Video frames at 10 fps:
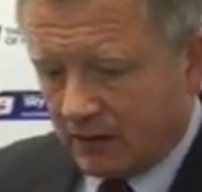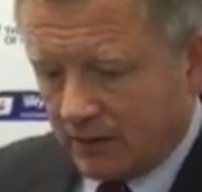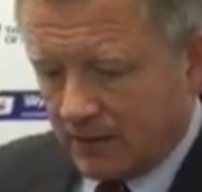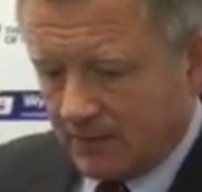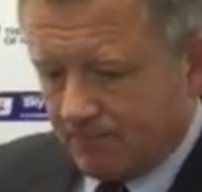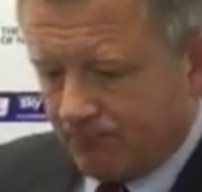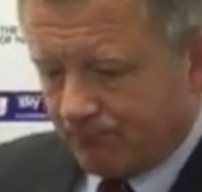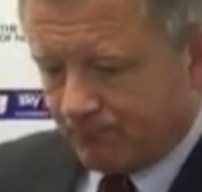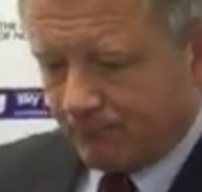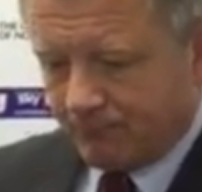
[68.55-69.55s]

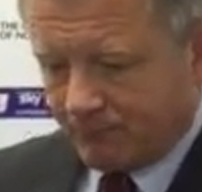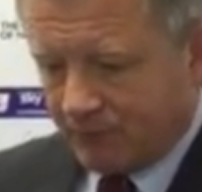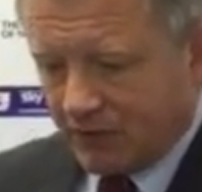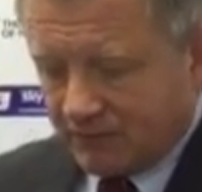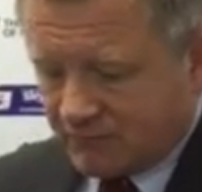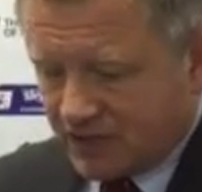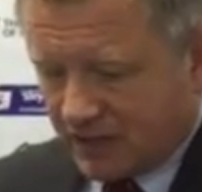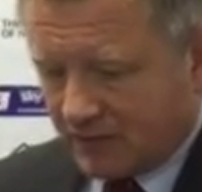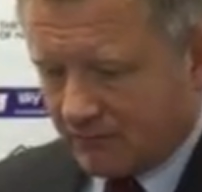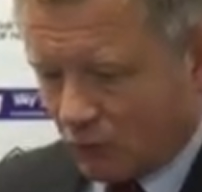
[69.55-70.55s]
But
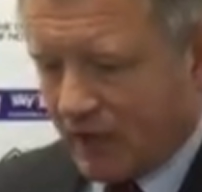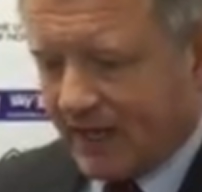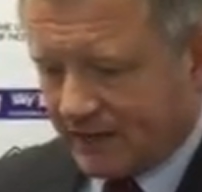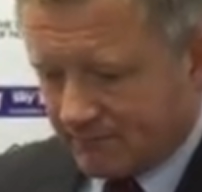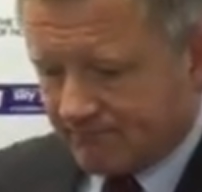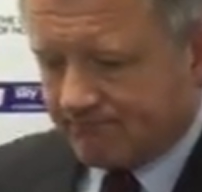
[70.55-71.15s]
we had